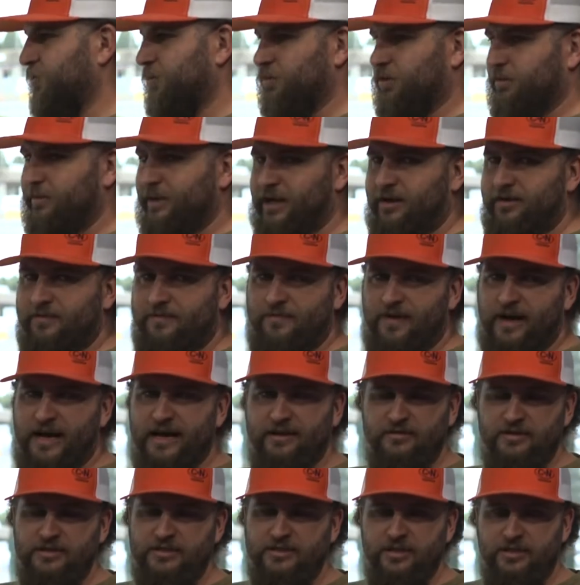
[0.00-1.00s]
we were about
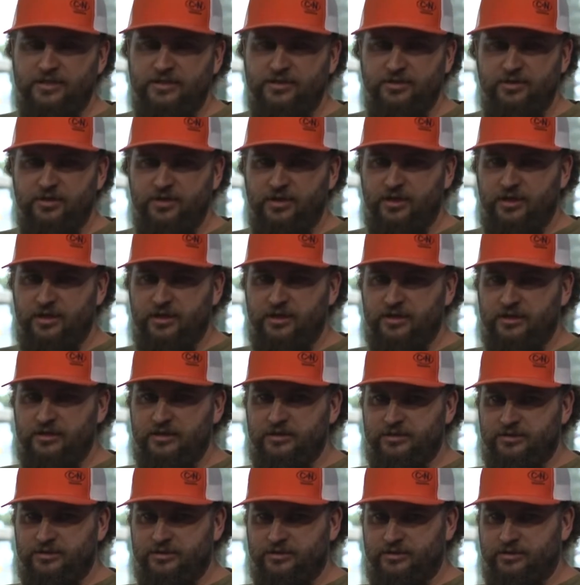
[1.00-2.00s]
five or six
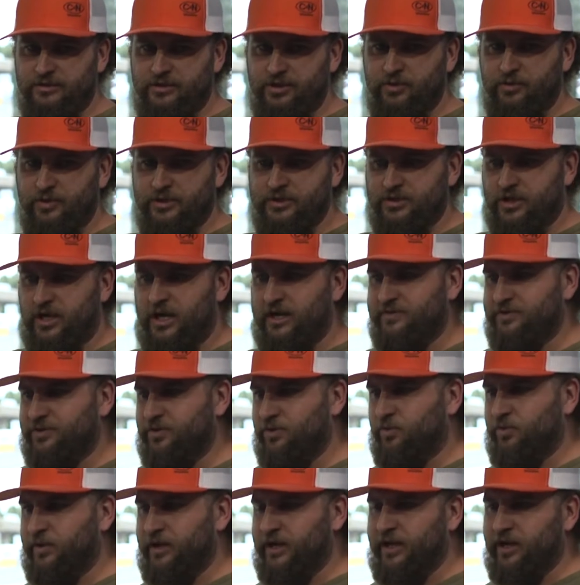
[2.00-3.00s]
uh, degrees off,
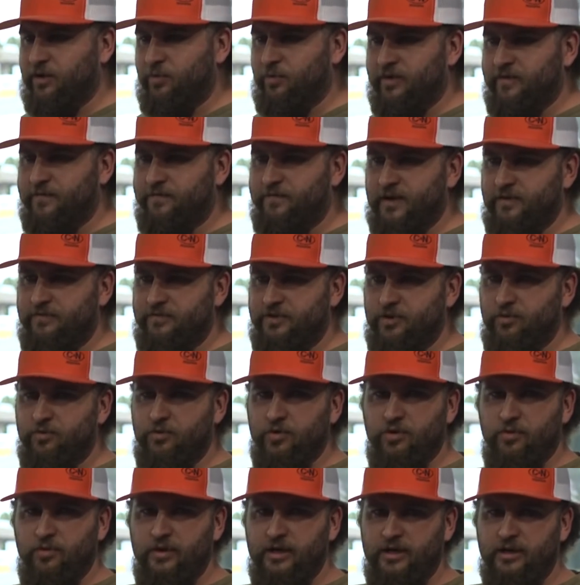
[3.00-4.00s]
so when we hit one fifty, we
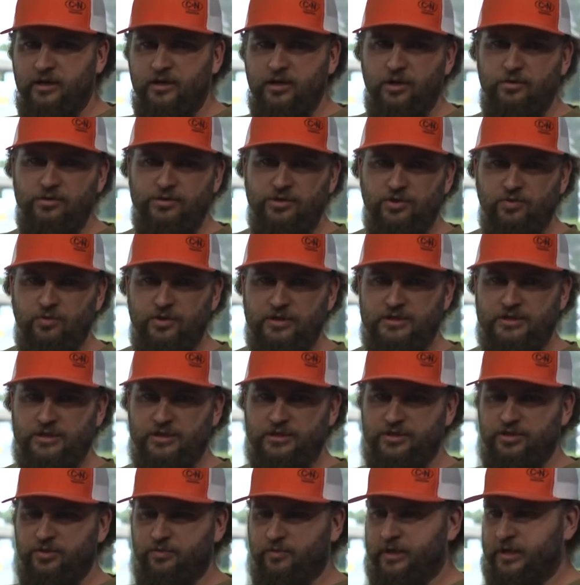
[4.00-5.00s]
were already close to the one
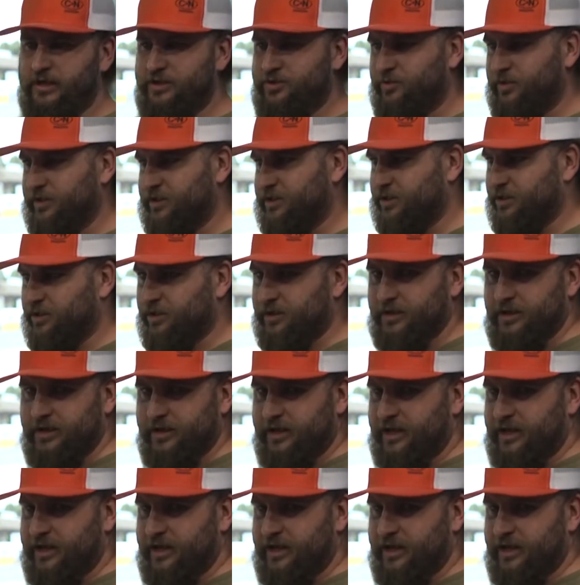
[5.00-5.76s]
sixty range when we started the